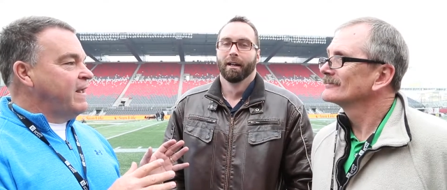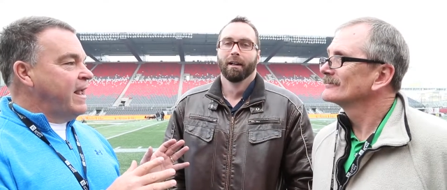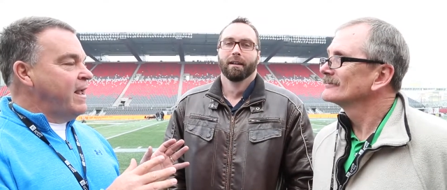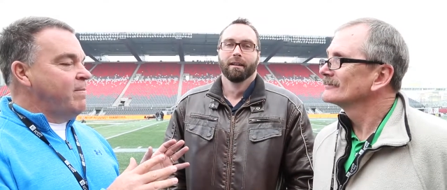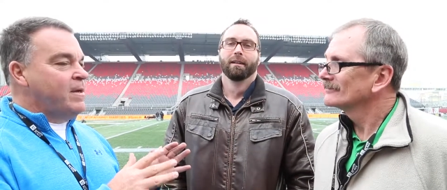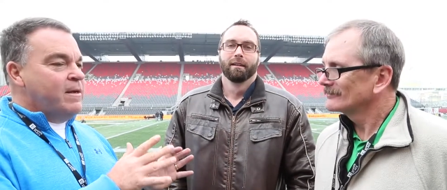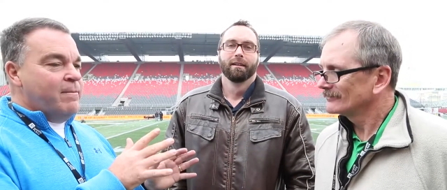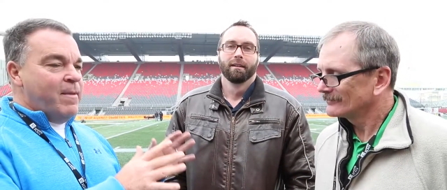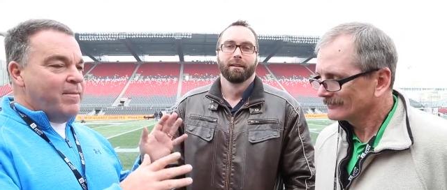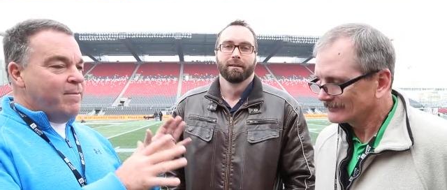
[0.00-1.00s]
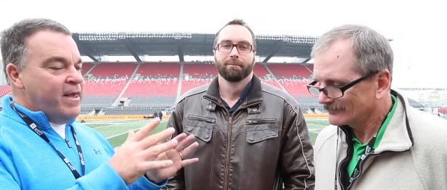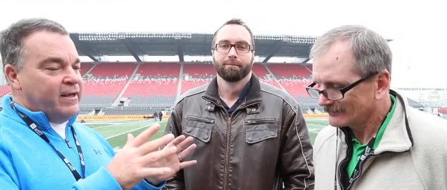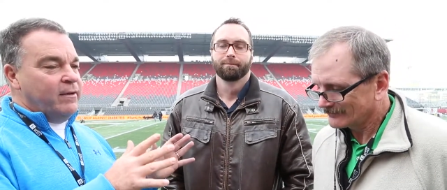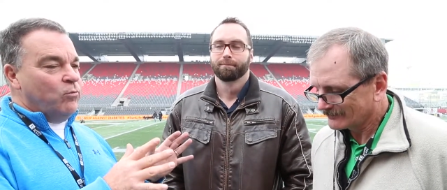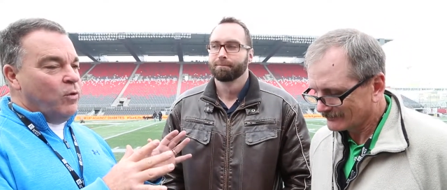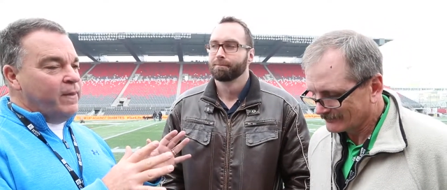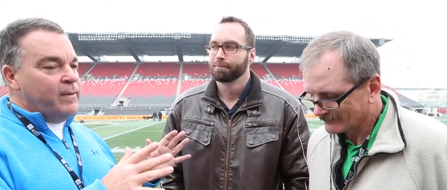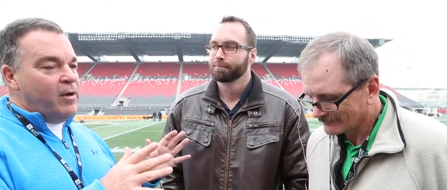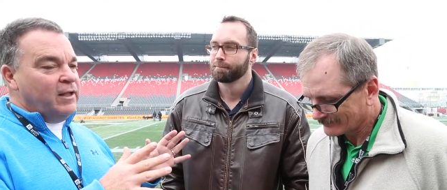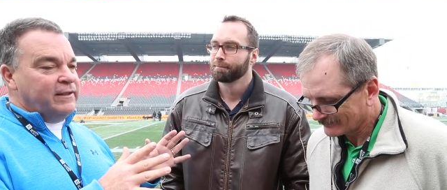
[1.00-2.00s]
Speaker 1: game, maybe make him run the
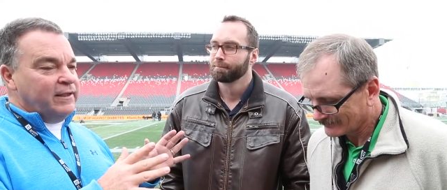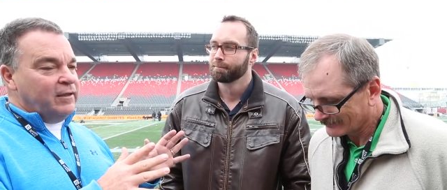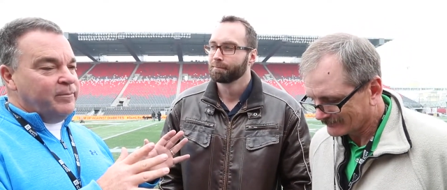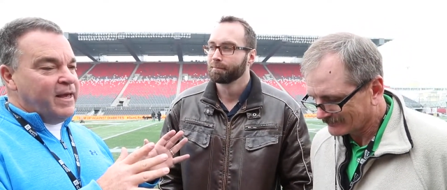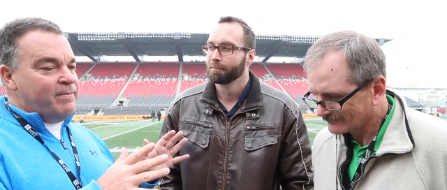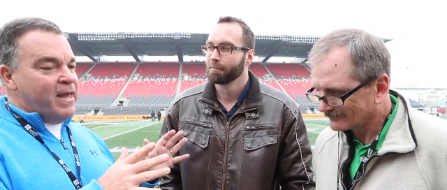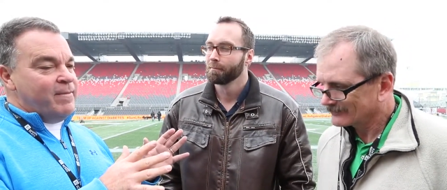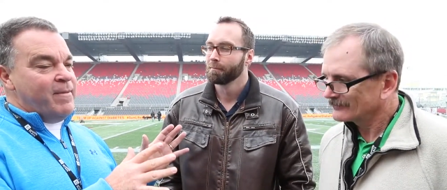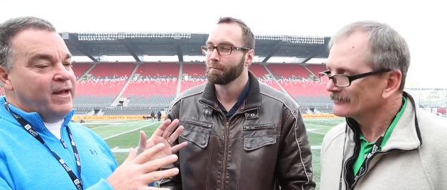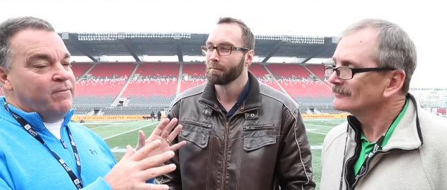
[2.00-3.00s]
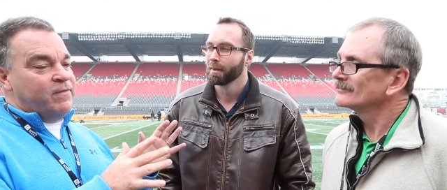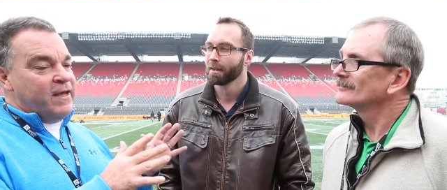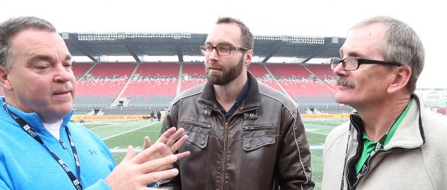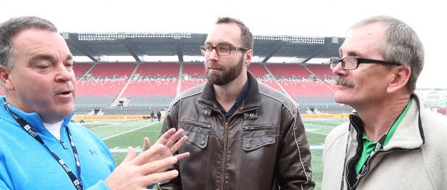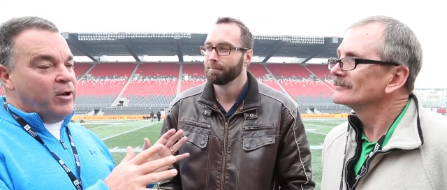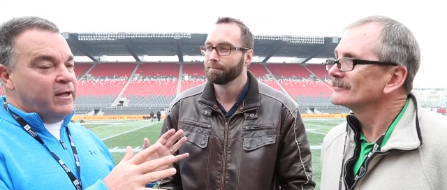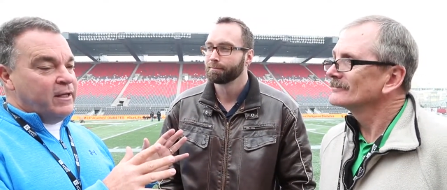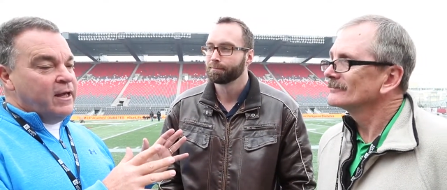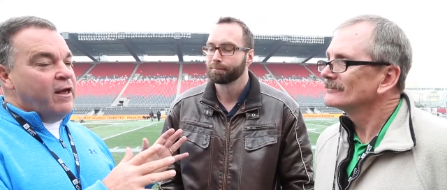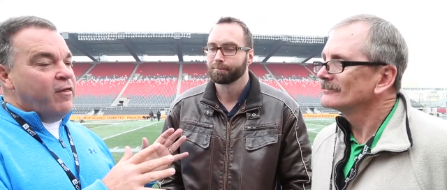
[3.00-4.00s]
ball a little bit, maybe make him think about it,
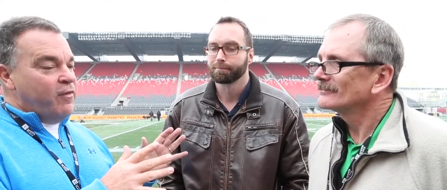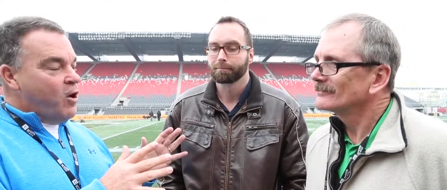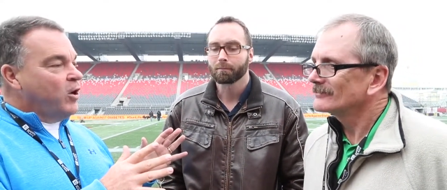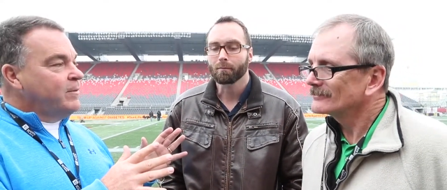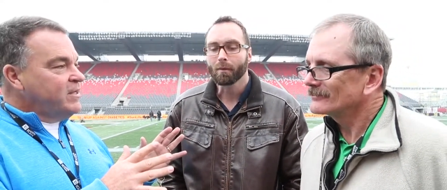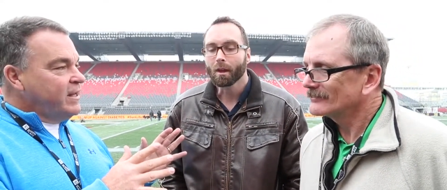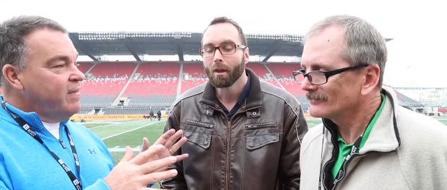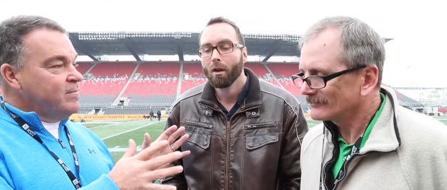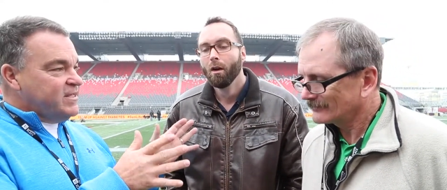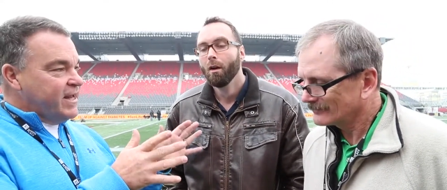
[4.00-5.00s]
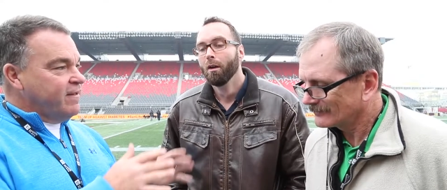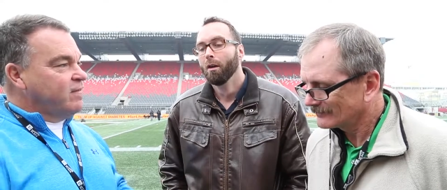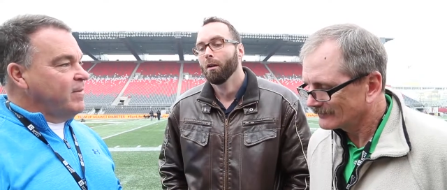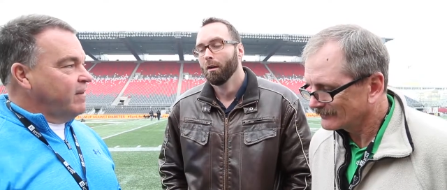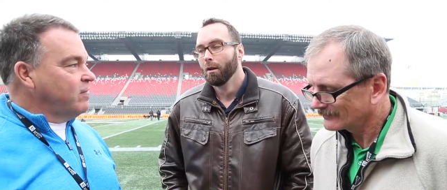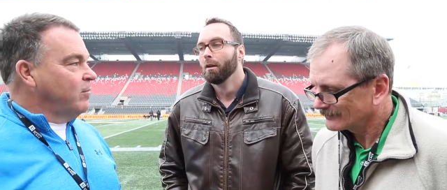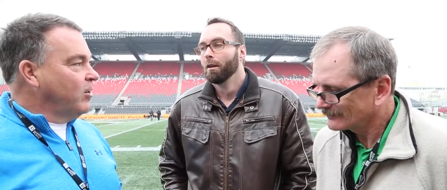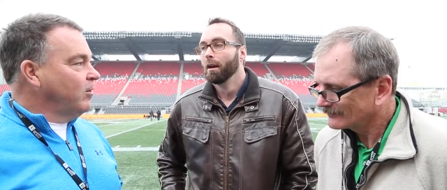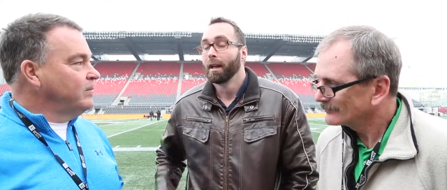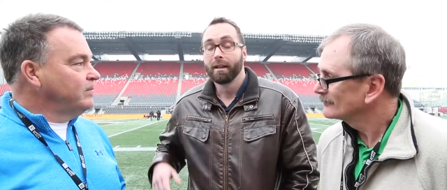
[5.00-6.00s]
they're going to be. He's going to be taking some hits
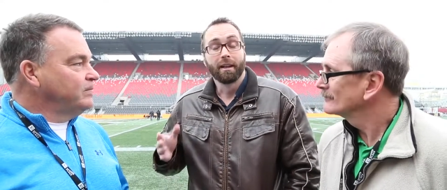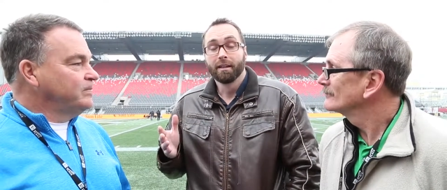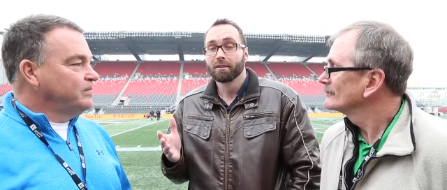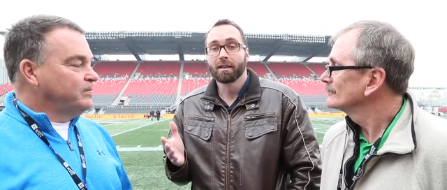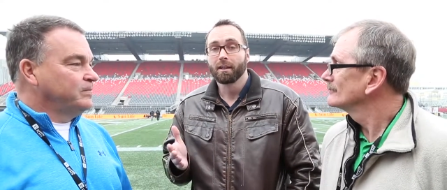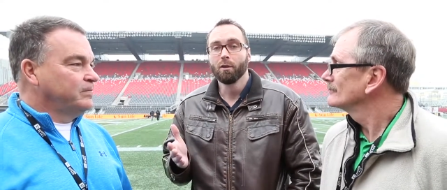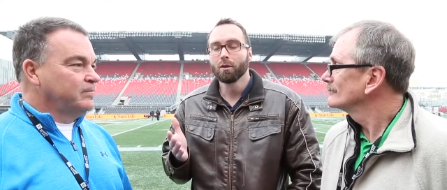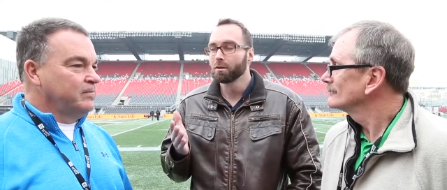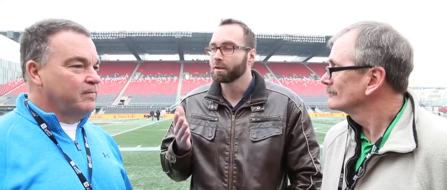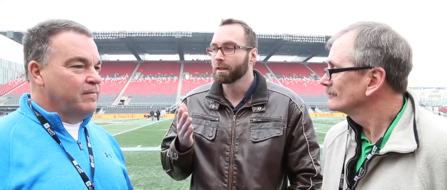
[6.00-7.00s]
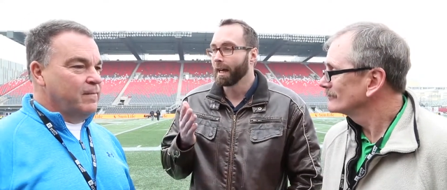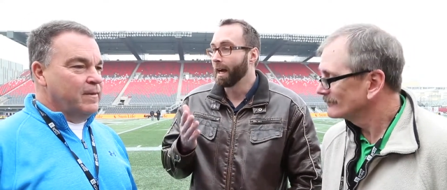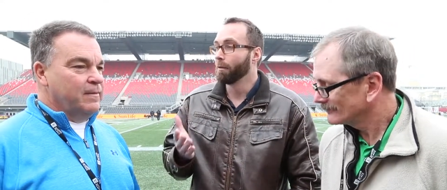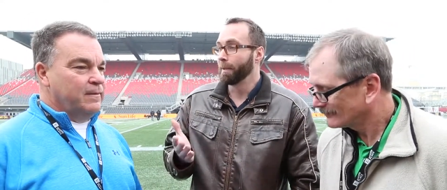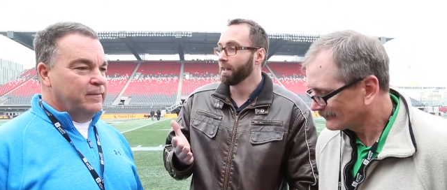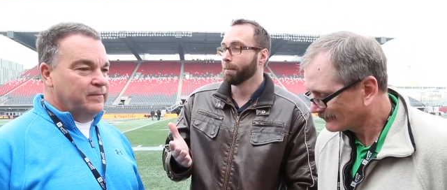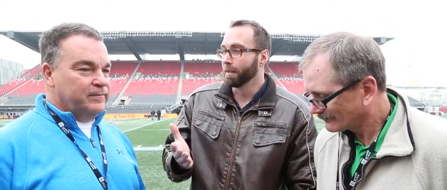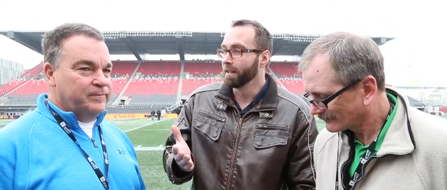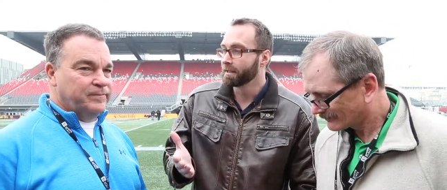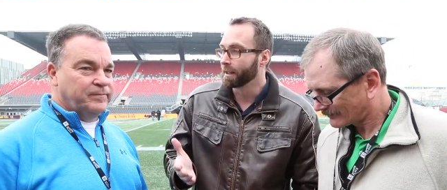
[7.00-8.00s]
tomorrow.
Speaker 2: And, and, here's the thing: who knows how beat up he
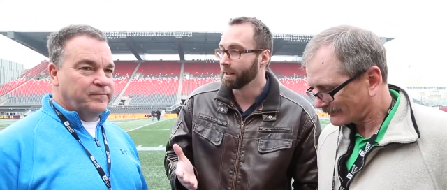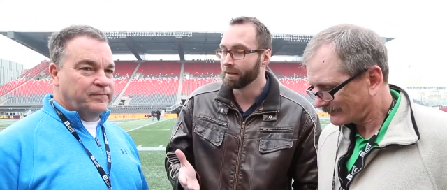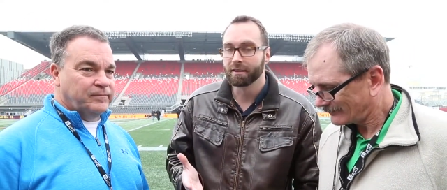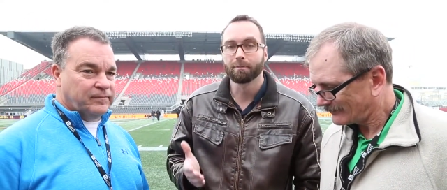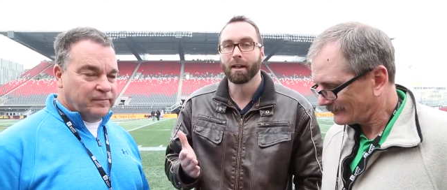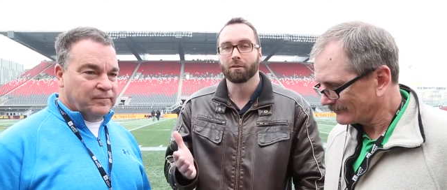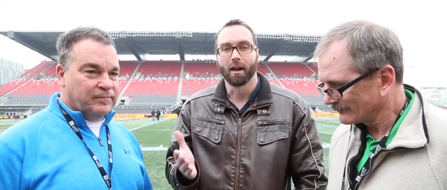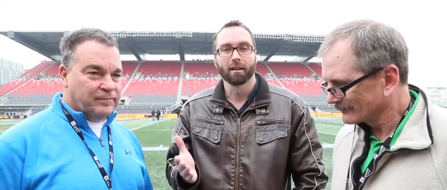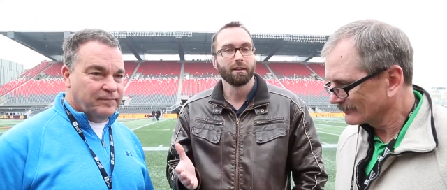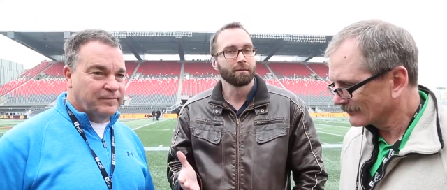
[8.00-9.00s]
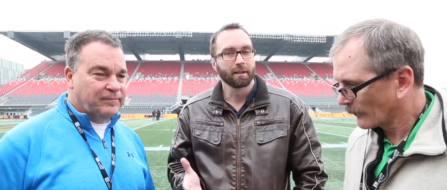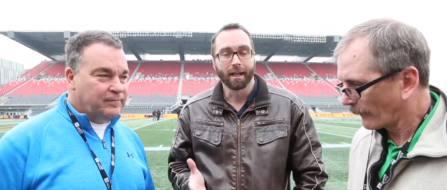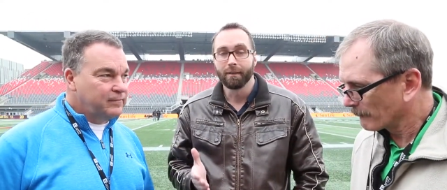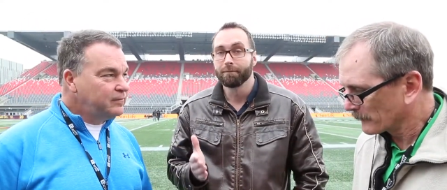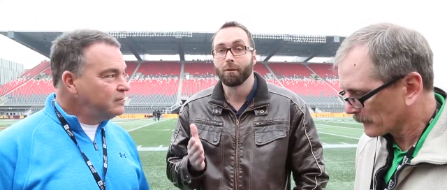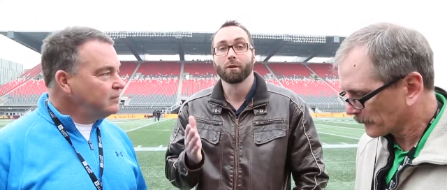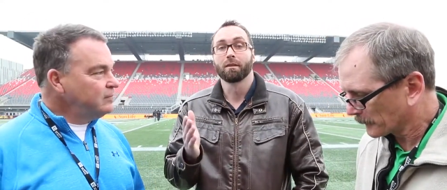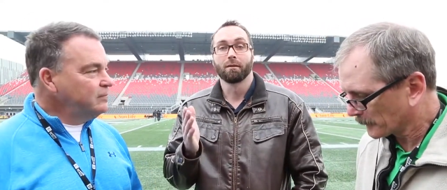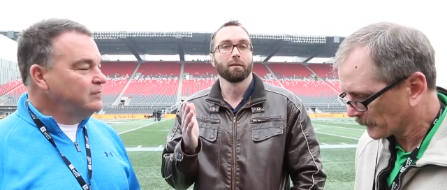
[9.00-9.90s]
is? I mean, this is Mike Reilly, a guy voted